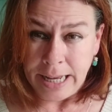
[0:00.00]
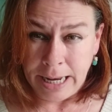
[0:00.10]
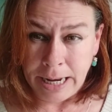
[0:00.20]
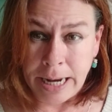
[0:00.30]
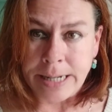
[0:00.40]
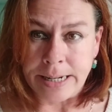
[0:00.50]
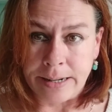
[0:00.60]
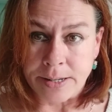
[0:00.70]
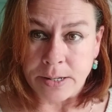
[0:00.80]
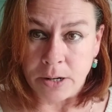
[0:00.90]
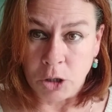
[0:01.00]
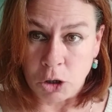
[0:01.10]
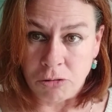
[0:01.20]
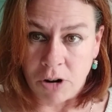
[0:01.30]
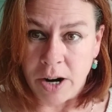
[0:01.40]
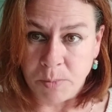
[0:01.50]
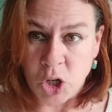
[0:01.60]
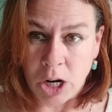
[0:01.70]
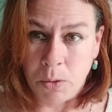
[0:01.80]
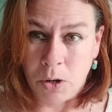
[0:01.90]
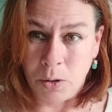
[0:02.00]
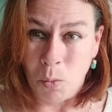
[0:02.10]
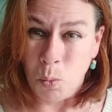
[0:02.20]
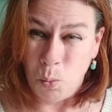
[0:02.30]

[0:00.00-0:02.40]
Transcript: hideous crime show on,